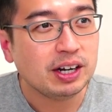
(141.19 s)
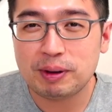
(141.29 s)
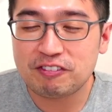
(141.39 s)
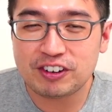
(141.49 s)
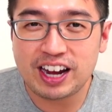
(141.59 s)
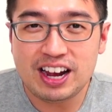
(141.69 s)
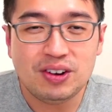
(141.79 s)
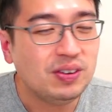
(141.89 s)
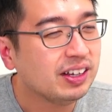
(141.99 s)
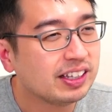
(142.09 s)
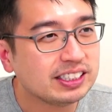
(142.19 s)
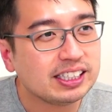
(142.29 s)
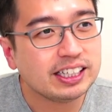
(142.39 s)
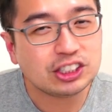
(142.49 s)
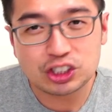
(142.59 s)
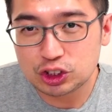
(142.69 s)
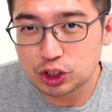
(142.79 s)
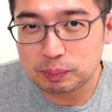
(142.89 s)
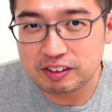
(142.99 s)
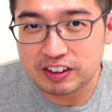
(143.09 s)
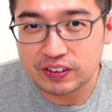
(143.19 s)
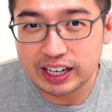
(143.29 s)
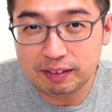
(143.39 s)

But for now, this list should be very